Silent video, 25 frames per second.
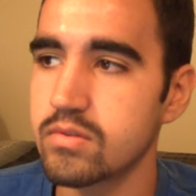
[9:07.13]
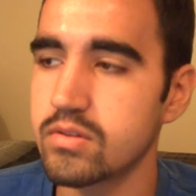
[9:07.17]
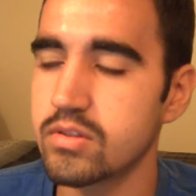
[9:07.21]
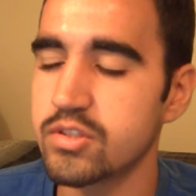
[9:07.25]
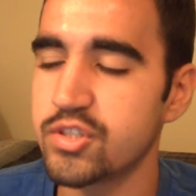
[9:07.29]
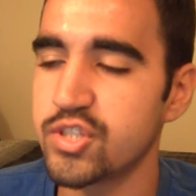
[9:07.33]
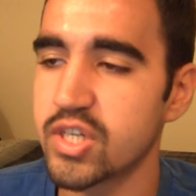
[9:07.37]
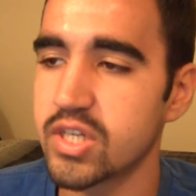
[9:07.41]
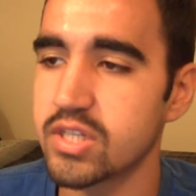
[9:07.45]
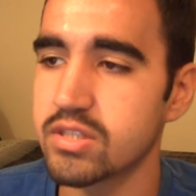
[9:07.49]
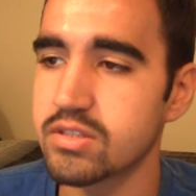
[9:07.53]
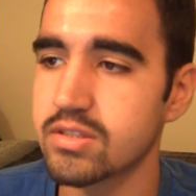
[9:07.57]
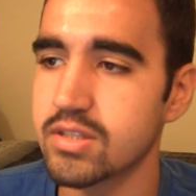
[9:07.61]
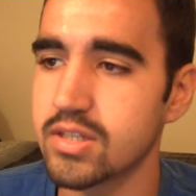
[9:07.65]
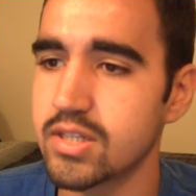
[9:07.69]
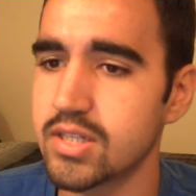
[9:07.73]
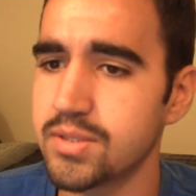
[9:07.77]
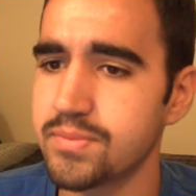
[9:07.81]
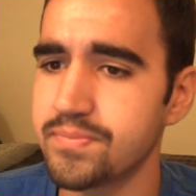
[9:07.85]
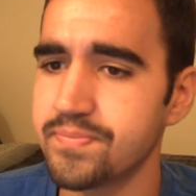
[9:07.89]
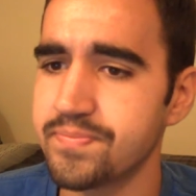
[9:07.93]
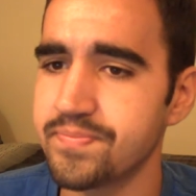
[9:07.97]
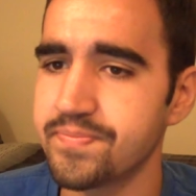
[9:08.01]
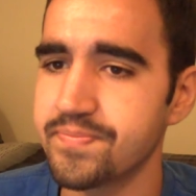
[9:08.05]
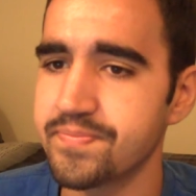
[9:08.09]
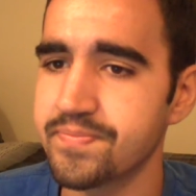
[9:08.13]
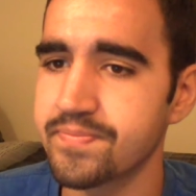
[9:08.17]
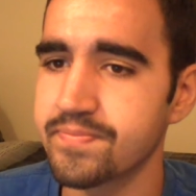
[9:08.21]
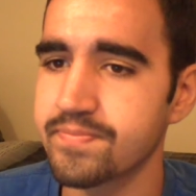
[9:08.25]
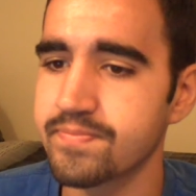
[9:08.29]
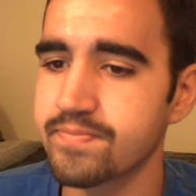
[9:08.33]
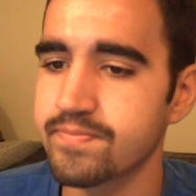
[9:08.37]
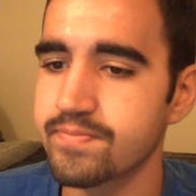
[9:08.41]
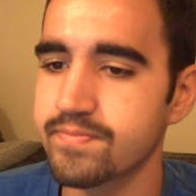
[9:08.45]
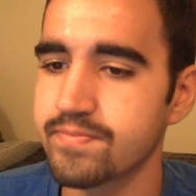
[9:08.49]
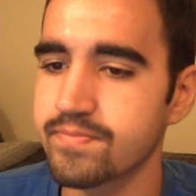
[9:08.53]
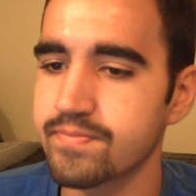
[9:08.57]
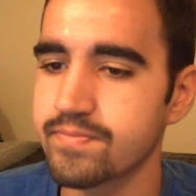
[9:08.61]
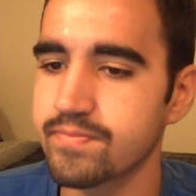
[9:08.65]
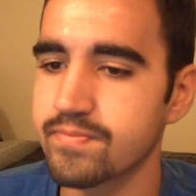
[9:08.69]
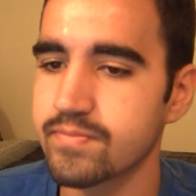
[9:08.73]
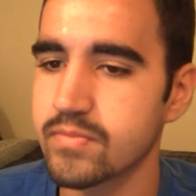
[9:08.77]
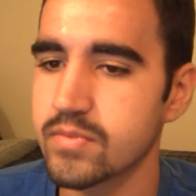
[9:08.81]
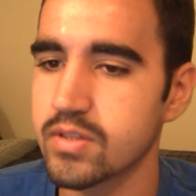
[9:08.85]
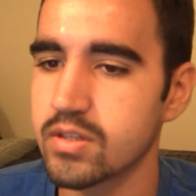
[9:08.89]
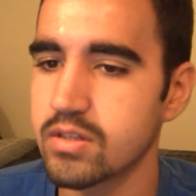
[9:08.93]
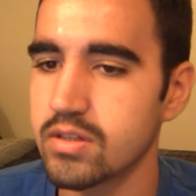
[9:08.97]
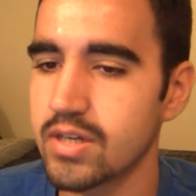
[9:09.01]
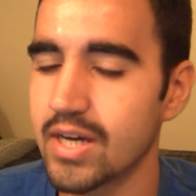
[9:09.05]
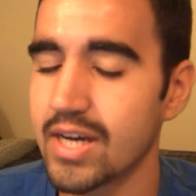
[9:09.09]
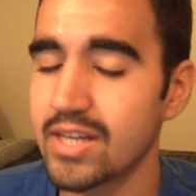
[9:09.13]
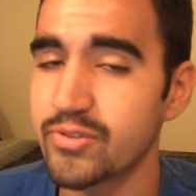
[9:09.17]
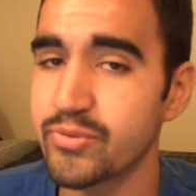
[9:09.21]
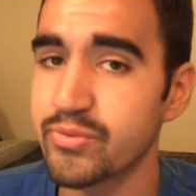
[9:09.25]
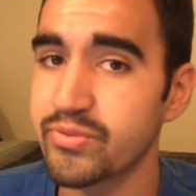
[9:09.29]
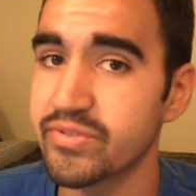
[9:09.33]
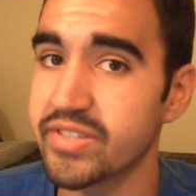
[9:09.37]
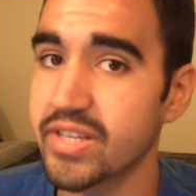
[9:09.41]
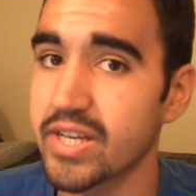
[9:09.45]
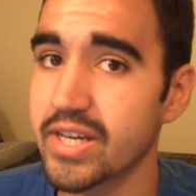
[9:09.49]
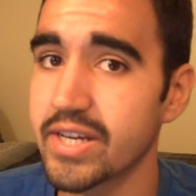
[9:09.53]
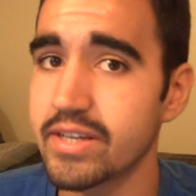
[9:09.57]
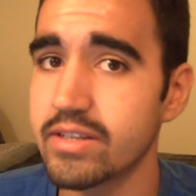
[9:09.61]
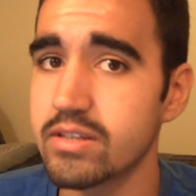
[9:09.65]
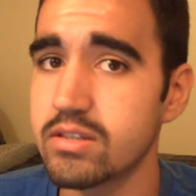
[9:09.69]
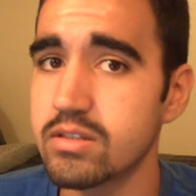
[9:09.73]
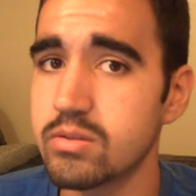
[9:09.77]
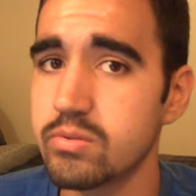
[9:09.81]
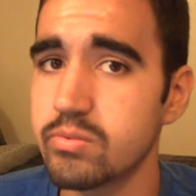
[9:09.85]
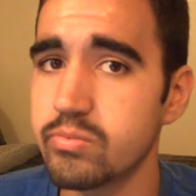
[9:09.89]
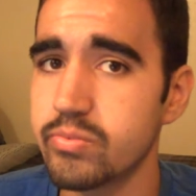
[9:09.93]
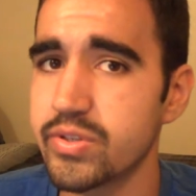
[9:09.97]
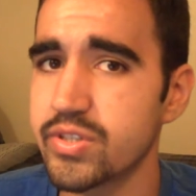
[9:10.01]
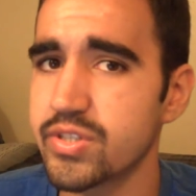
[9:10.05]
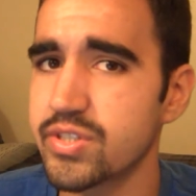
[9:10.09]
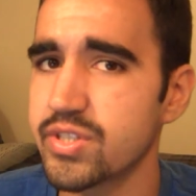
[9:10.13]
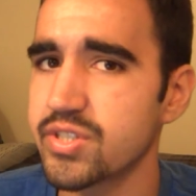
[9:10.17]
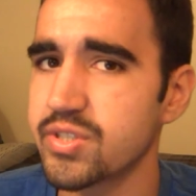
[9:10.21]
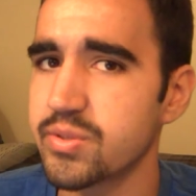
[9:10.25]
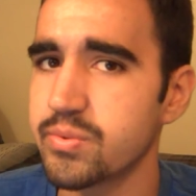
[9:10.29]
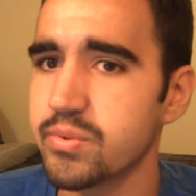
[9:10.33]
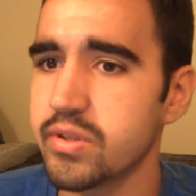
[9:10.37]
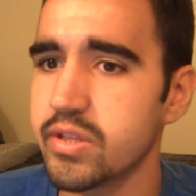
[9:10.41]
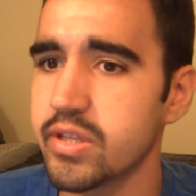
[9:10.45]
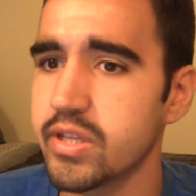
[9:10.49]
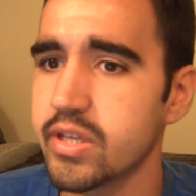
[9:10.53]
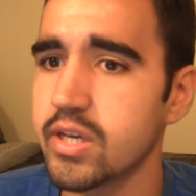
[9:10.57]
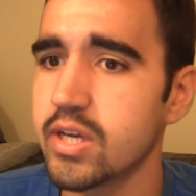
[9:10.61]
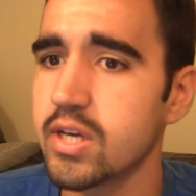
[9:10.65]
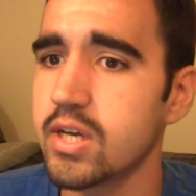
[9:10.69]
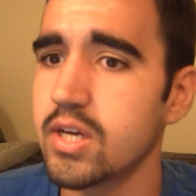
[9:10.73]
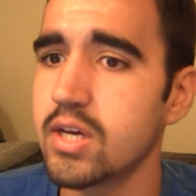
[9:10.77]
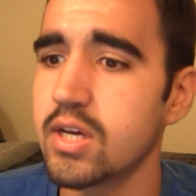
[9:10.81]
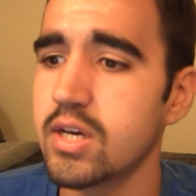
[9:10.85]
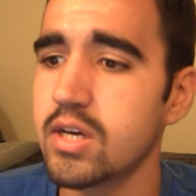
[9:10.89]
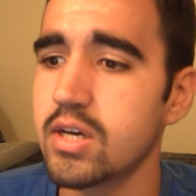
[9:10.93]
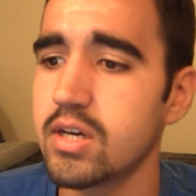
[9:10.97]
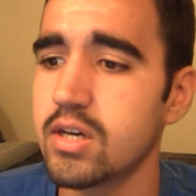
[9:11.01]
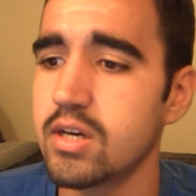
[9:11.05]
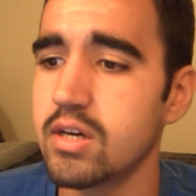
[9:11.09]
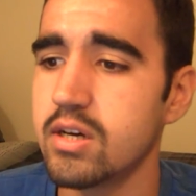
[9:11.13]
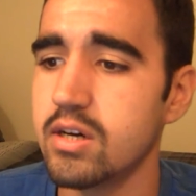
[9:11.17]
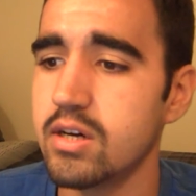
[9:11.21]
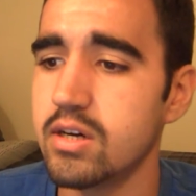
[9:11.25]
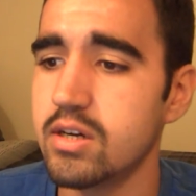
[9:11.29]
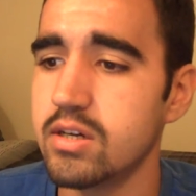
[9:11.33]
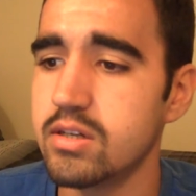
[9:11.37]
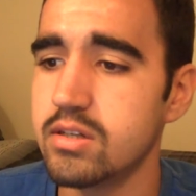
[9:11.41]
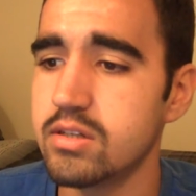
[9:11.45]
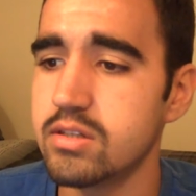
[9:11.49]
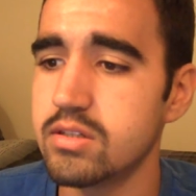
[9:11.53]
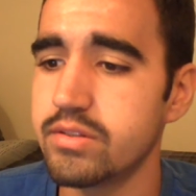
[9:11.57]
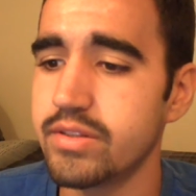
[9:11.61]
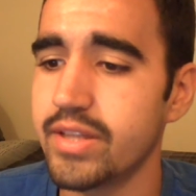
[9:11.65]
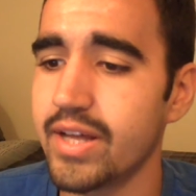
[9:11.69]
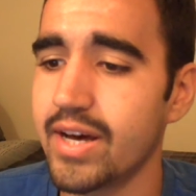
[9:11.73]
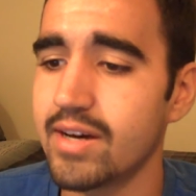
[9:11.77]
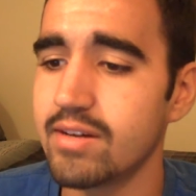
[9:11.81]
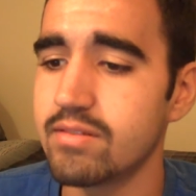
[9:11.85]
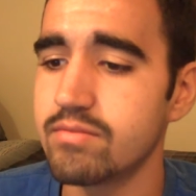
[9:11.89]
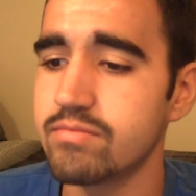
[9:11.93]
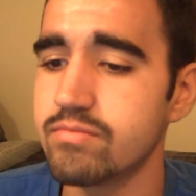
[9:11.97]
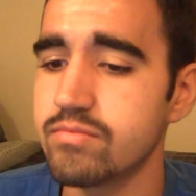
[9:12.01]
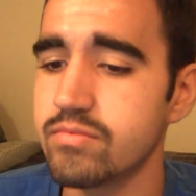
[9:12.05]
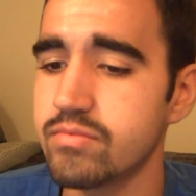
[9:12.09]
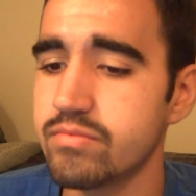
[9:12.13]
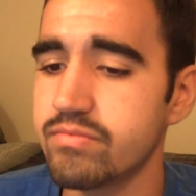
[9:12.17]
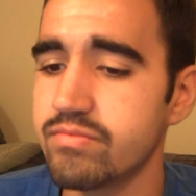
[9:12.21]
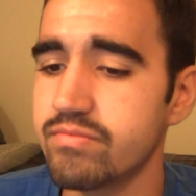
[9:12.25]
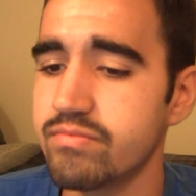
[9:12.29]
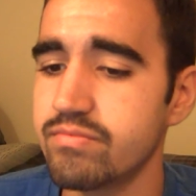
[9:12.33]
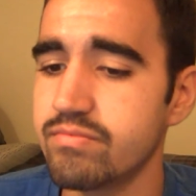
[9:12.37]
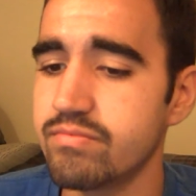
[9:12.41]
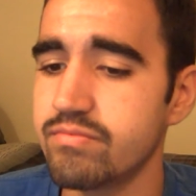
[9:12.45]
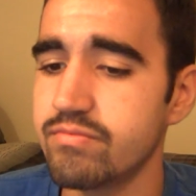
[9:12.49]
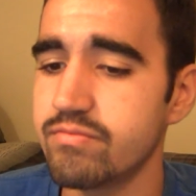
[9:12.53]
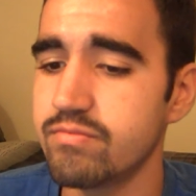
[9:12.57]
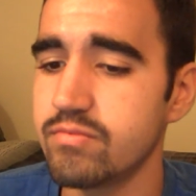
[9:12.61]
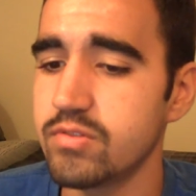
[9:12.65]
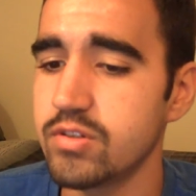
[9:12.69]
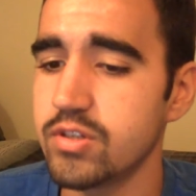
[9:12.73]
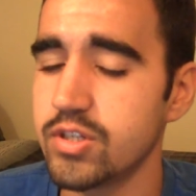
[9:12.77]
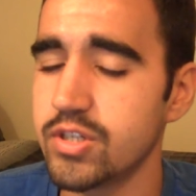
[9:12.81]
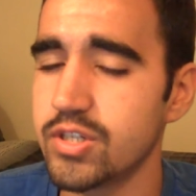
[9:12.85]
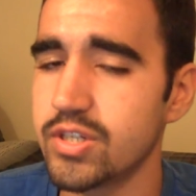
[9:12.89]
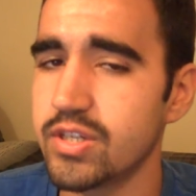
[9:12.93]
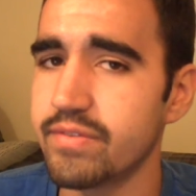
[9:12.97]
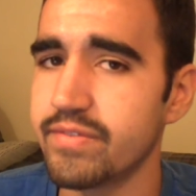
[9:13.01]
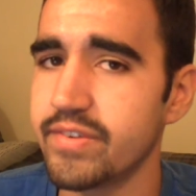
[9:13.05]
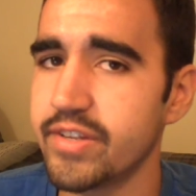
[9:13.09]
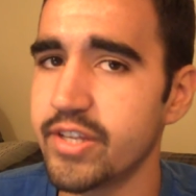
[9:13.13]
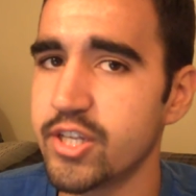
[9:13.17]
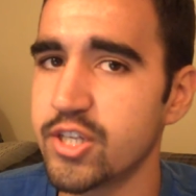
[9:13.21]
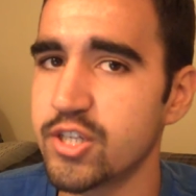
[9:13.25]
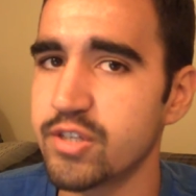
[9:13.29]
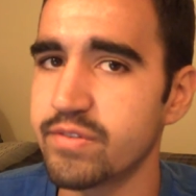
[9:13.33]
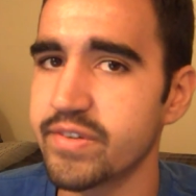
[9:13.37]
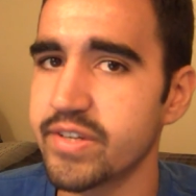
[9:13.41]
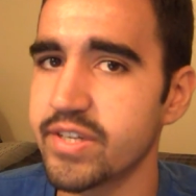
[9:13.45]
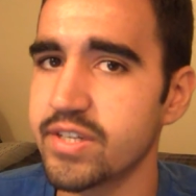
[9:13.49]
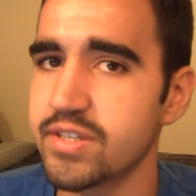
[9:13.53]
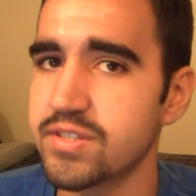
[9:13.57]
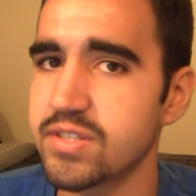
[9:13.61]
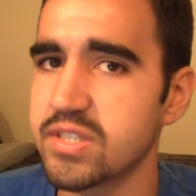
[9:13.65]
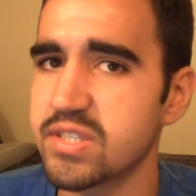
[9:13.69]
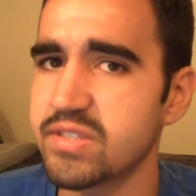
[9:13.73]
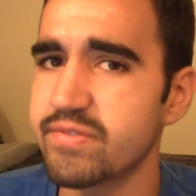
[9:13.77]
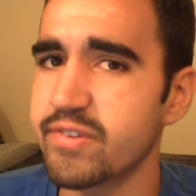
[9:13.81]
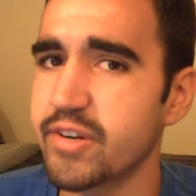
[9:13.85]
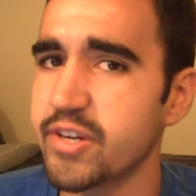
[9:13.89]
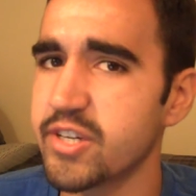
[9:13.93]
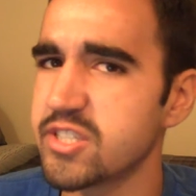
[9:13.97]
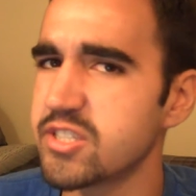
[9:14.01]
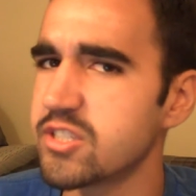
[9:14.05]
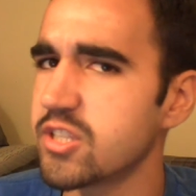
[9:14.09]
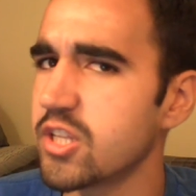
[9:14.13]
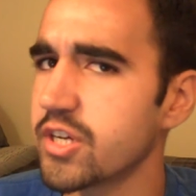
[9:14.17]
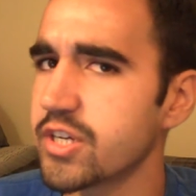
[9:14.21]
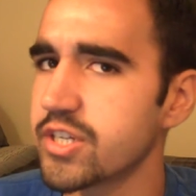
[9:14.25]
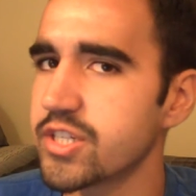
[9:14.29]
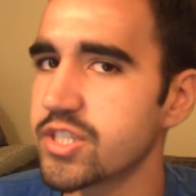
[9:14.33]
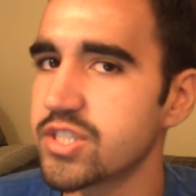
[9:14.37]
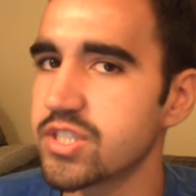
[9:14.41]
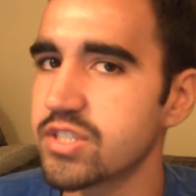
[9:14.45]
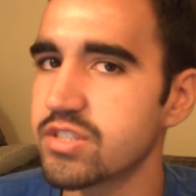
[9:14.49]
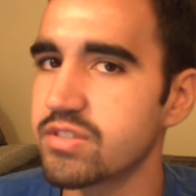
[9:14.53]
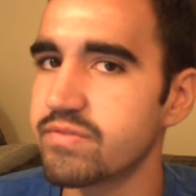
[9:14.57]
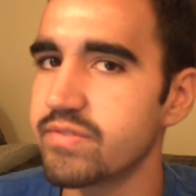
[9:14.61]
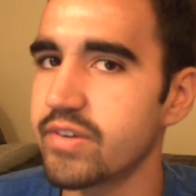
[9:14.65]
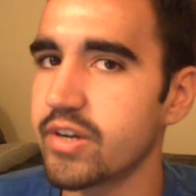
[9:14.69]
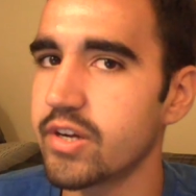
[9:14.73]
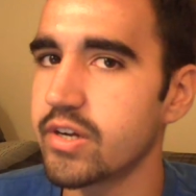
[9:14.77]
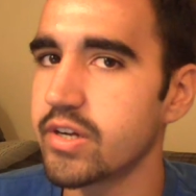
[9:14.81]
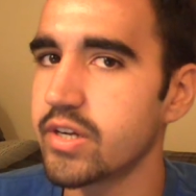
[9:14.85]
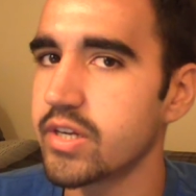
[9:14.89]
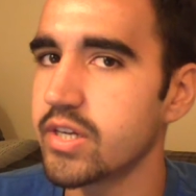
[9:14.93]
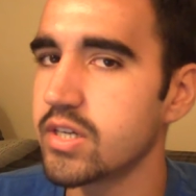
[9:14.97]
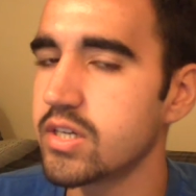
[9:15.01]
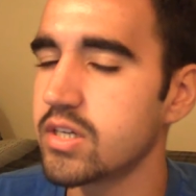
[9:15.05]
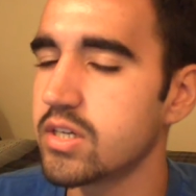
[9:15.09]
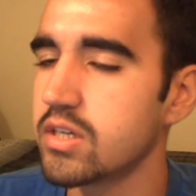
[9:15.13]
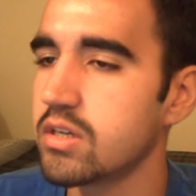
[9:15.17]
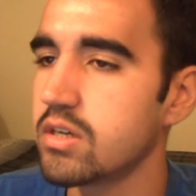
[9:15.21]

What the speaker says: just iTunes 9, which isn't really that good of an interface. It's very sluggish. It's very